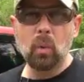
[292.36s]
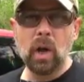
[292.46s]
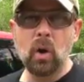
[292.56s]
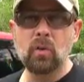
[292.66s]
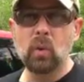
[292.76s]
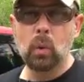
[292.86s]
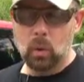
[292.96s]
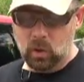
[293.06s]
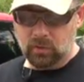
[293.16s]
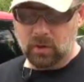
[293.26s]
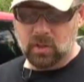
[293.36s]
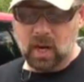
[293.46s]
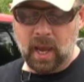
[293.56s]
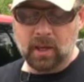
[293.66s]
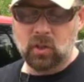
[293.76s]
it right over the wound. If there's
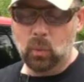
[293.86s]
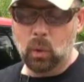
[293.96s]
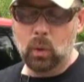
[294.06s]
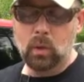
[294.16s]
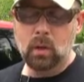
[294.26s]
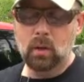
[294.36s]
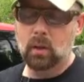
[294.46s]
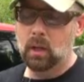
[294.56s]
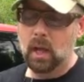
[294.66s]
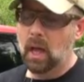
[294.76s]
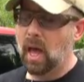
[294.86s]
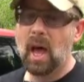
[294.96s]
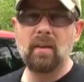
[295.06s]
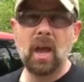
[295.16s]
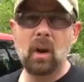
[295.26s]
an exit wound,
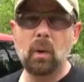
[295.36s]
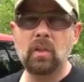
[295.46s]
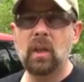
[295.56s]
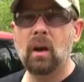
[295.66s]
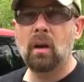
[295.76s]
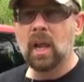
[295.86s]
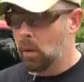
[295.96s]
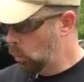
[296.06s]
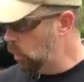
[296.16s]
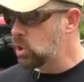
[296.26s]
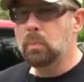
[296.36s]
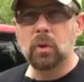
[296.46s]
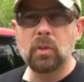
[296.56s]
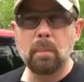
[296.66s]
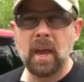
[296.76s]
I got it right there. Once you
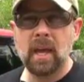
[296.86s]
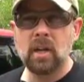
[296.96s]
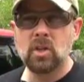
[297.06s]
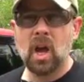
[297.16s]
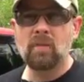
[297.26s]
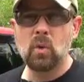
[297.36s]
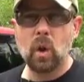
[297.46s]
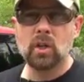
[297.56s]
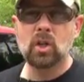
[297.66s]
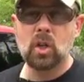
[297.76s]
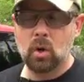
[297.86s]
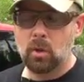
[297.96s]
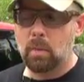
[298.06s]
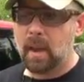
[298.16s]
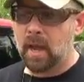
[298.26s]
put the bandage on, if you want to
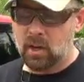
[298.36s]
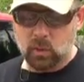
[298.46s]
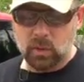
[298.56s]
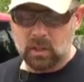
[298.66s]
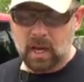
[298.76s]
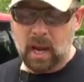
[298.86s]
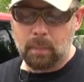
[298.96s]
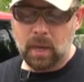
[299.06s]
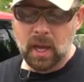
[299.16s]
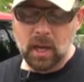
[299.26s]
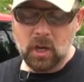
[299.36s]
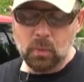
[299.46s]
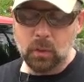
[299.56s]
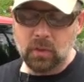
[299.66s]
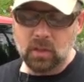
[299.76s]
secure the bandage with the tape, you
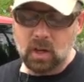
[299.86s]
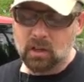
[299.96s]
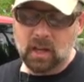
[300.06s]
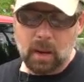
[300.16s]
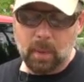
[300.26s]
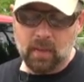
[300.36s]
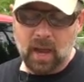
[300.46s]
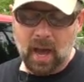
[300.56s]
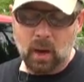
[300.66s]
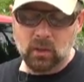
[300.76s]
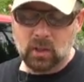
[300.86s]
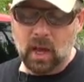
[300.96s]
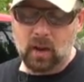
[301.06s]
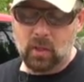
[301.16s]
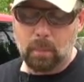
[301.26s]
just put the duct tape on the
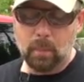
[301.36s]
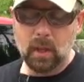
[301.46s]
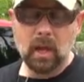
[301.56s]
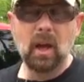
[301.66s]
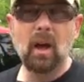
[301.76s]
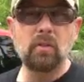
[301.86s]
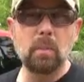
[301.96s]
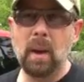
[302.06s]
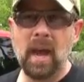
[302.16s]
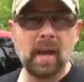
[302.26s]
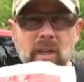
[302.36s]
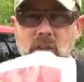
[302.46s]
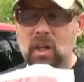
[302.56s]
outside of the package